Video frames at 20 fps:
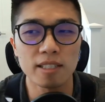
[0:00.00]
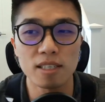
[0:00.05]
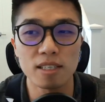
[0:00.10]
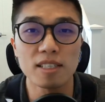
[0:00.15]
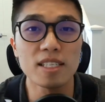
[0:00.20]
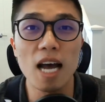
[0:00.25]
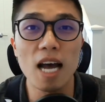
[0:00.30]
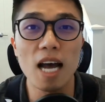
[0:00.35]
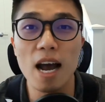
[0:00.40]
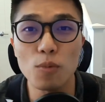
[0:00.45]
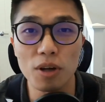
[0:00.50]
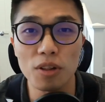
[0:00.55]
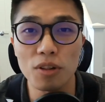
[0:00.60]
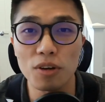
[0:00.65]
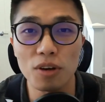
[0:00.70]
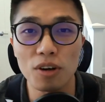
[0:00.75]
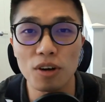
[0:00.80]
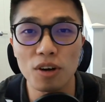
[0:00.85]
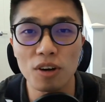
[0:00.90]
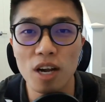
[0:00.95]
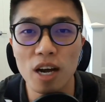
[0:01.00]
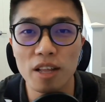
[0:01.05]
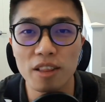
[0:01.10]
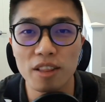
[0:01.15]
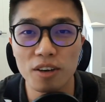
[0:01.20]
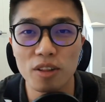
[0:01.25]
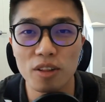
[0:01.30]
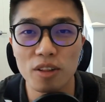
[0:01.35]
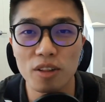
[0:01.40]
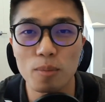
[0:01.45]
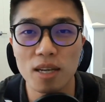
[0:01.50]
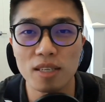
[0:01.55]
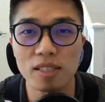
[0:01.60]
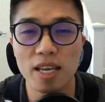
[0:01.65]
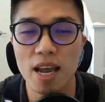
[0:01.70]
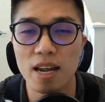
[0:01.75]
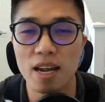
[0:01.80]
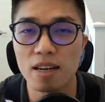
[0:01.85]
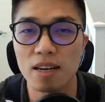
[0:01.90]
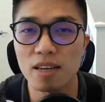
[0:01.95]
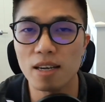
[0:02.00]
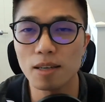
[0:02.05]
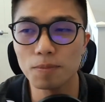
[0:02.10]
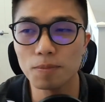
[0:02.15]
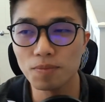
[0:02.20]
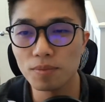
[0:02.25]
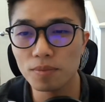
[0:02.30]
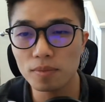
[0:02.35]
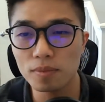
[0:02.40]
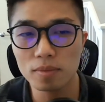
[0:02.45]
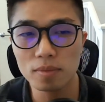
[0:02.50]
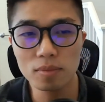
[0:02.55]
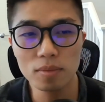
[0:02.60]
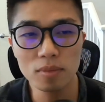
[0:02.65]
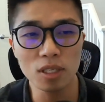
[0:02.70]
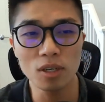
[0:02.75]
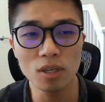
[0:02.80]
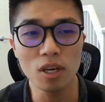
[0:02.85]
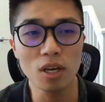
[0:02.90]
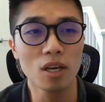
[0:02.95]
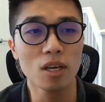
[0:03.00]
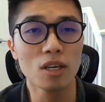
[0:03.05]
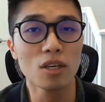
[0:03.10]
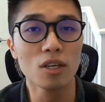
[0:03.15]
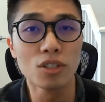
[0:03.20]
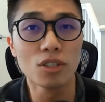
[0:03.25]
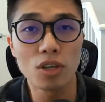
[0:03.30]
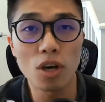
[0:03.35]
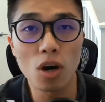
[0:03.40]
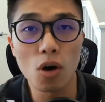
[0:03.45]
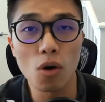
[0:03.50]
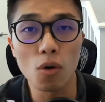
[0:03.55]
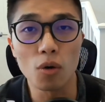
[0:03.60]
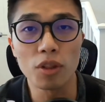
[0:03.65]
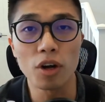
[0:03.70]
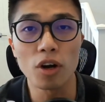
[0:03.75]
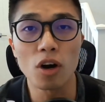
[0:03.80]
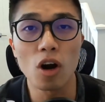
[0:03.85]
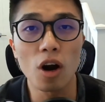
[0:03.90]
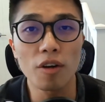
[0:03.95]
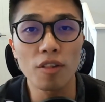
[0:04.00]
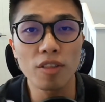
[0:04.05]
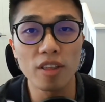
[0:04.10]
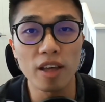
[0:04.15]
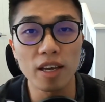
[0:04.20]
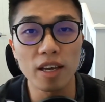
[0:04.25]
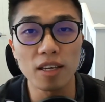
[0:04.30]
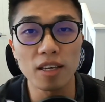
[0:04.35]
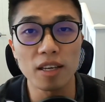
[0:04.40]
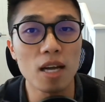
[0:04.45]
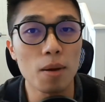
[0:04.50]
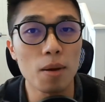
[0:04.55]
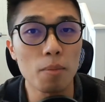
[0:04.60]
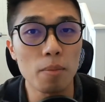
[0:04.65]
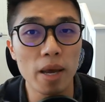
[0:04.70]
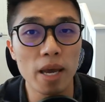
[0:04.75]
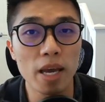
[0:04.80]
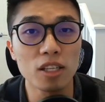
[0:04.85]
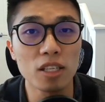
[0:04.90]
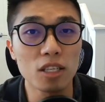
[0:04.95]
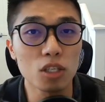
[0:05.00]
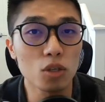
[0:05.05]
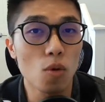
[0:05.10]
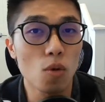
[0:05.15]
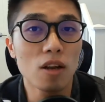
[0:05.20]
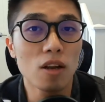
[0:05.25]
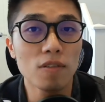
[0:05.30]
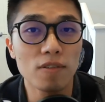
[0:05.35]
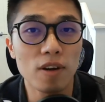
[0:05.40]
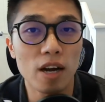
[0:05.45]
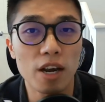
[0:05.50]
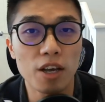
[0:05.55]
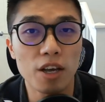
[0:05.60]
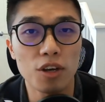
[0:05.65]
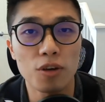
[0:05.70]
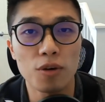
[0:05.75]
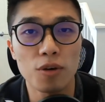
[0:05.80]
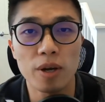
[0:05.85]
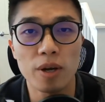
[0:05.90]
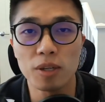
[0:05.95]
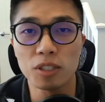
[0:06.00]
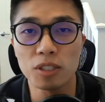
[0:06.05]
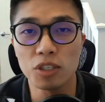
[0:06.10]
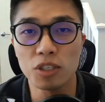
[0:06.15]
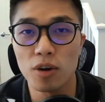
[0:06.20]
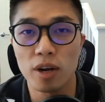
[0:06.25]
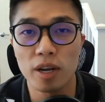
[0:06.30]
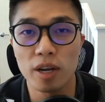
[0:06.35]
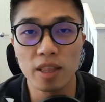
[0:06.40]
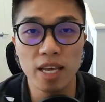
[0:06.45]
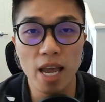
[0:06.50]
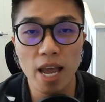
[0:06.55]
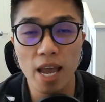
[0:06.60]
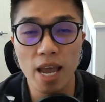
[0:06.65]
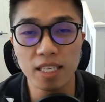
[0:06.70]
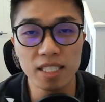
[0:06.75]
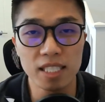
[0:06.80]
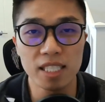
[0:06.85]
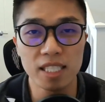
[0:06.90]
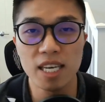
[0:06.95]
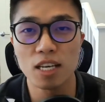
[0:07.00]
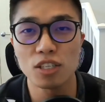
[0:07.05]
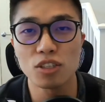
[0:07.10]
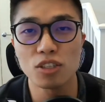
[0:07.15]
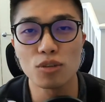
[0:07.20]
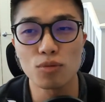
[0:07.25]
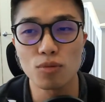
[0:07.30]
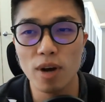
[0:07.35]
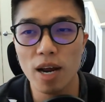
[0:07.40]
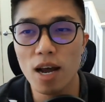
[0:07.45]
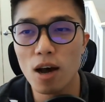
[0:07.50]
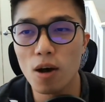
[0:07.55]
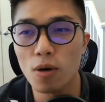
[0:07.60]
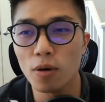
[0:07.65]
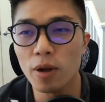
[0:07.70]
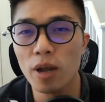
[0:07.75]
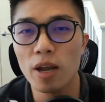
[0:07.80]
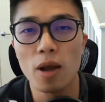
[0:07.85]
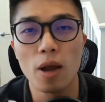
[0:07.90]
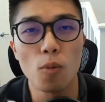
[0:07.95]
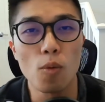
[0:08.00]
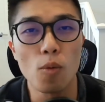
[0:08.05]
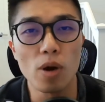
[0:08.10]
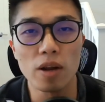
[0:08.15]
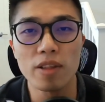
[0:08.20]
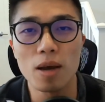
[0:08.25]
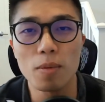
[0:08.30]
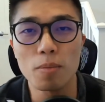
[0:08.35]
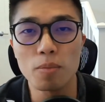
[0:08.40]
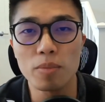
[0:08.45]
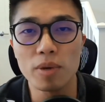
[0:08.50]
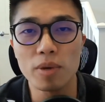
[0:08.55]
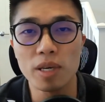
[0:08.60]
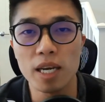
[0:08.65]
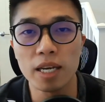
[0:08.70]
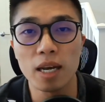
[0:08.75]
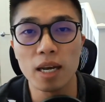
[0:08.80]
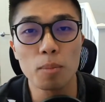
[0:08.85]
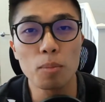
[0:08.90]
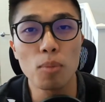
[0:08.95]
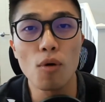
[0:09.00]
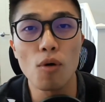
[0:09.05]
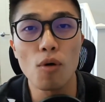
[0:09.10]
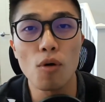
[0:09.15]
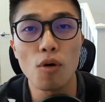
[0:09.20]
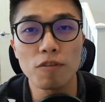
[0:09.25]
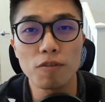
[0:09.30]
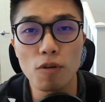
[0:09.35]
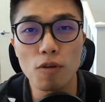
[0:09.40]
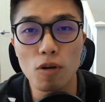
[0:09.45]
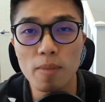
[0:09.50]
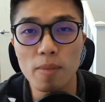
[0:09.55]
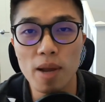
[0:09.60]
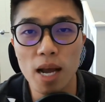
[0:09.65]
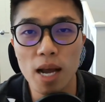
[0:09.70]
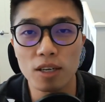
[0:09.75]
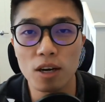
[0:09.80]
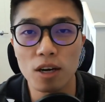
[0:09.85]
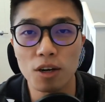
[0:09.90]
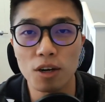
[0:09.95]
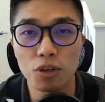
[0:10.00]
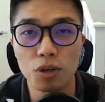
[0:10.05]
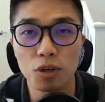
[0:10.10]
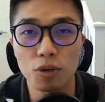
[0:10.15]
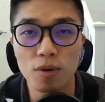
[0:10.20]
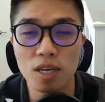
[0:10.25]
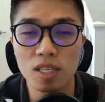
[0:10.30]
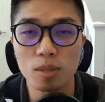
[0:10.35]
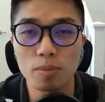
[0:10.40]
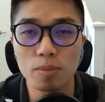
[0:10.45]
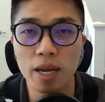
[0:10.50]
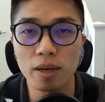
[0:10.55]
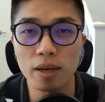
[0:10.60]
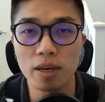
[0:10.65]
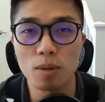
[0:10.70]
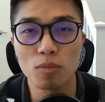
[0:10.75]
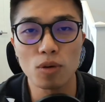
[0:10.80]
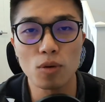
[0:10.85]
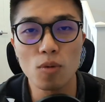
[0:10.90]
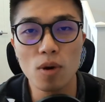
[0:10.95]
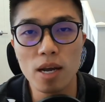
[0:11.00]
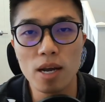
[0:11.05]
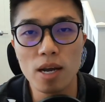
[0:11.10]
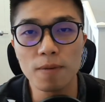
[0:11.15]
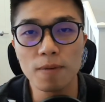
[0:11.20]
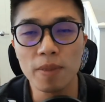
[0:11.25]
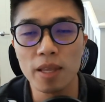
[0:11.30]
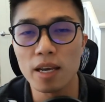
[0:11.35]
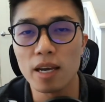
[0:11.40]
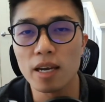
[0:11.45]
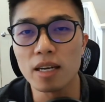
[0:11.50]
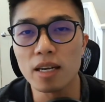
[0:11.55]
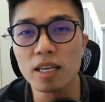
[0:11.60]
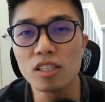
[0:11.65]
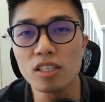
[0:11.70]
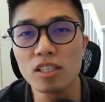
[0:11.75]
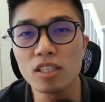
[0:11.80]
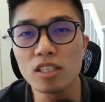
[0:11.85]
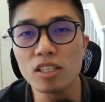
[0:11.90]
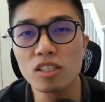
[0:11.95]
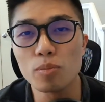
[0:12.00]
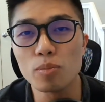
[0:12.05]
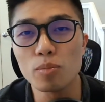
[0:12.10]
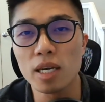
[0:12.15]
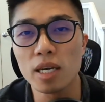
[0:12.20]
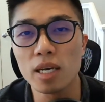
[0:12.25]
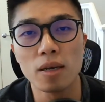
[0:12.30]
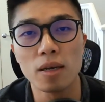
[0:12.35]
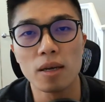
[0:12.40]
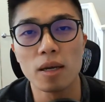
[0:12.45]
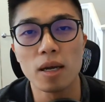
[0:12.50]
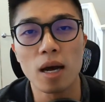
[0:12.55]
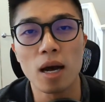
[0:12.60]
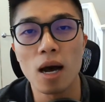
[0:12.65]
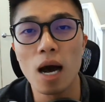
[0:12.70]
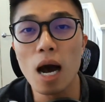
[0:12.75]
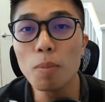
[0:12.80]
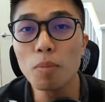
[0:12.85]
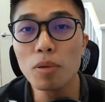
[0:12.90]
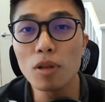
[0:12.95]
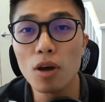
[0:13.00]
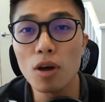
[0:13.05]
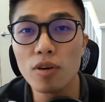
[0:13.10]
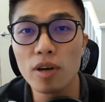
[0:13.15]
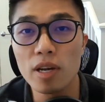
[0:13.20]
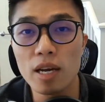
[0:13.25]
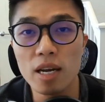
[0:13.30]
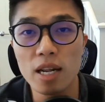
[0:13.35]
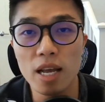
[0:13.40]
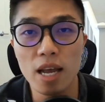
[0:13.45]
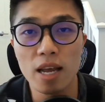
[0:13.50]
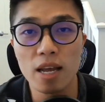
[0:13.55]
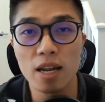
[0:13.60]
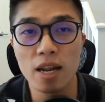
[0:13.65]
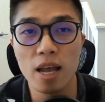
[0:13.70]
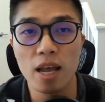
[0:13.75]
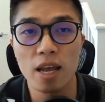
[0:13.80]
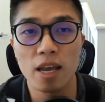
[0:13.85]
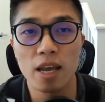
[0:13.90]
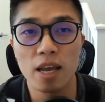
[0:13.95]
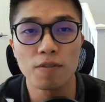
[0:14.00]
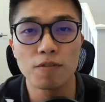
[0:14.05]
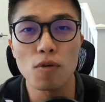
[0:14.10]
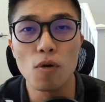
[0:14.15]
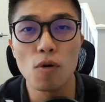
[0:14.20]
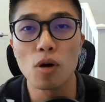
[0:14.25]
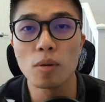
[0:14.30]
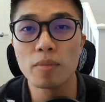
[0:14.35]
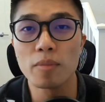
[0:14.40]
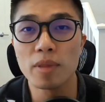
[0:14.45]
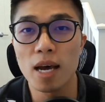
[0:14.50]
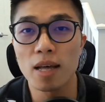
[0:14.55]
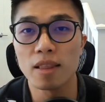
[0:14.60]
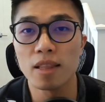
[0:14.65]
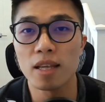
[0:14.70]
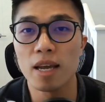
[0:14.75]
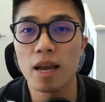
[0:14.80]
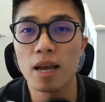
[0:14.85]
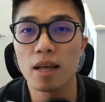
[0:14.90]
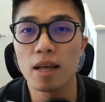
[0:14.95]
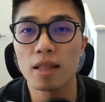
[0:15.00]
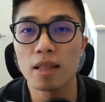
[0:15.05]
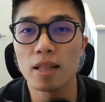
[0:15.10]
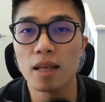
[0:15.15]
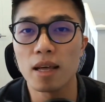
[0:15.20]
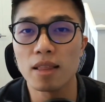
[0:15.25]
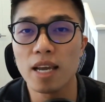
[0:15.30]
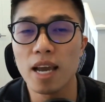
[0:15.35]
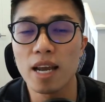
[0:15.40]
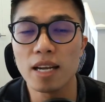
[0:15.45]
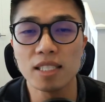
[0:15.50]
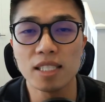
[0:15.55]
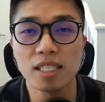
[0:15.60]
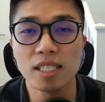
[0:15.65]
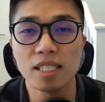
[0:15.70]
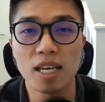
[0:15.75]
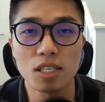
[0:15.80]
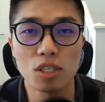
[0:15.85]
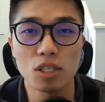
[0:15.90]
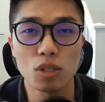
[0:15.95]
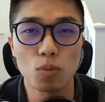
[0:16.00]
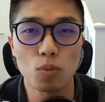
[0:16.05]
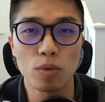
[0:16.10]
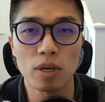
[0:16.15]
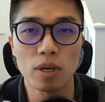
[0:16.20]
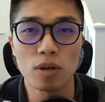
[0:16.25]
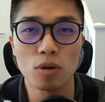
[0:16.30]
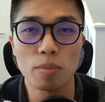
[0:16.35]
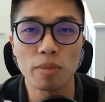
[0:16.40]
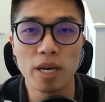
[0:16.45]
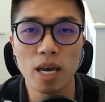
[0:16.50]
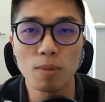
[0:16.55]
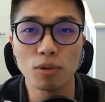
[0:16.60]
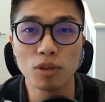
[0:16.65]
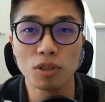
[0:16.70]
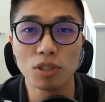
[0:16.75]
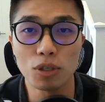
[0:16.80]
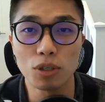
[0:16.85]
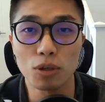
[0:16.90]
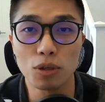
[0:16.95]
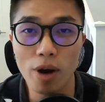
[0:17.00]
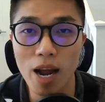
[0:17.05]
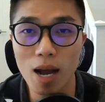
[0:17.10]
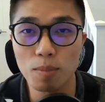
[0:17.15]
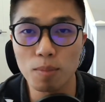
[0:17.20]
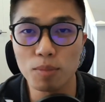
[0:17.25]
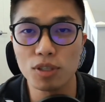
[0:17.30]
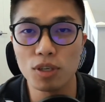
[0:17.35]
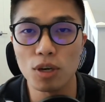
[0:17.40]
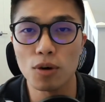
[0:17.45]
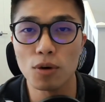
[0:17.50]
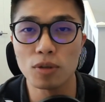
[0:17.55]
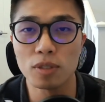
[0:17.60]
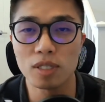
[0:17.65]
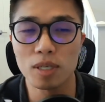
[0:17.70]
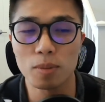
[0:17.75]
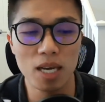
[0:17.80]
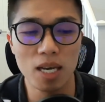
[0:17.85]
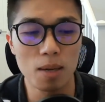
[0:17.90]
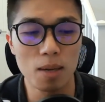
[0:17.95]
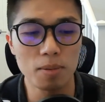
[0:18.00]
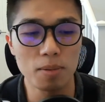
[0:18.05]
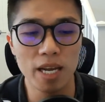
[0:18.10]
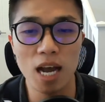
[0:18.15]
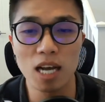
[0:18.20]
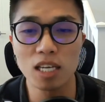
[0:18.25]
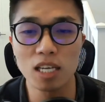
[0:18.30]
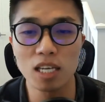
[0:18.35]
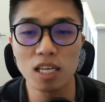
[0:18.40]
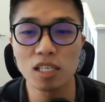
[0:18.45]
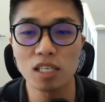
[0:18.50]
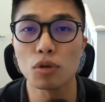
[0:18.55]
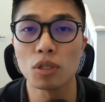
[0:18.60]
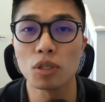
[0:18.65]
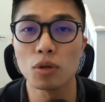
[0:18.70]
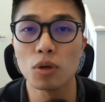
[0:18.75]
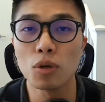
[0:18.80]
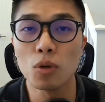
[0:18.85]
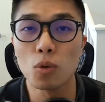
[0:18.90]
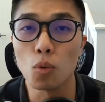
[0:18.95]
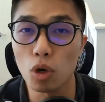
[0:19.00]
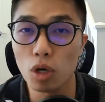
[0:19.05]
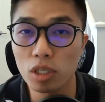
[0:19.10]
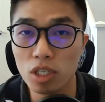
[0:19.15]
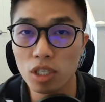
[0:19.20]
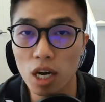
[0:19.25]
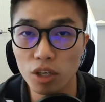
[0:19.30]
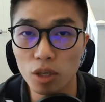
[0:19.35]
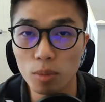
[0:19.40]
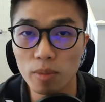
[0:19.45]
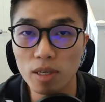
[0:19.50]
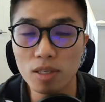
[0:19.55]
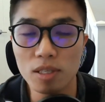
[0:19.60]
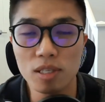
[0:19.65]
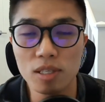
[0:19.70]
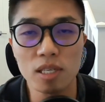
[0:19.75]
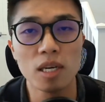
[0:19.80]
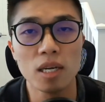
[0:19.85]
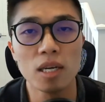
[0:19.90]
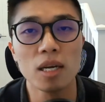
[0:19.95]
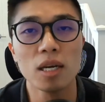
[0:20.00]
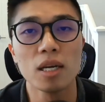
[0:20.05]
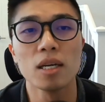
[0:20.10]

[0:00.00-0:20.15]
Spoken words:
decide whether or not they're the best candidate. So there are things that may disqualify you during the ATS round, one of them being a poor format on your resume. Number one, it needs to be uploaded in a form that the ATS will be able to grab. So sometimes they ask for Word documents,